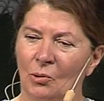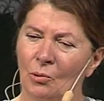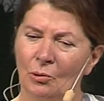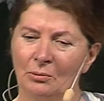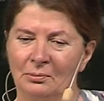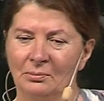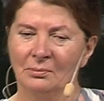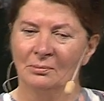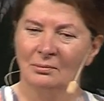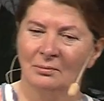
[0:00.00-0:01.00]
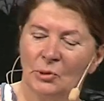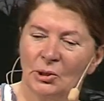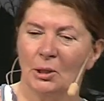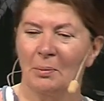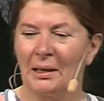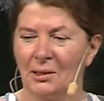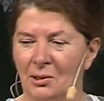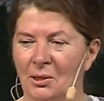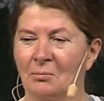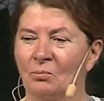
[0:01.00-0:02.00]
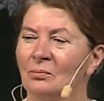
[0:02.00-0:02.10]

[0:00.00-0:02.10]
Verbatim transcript: Or what's the balance?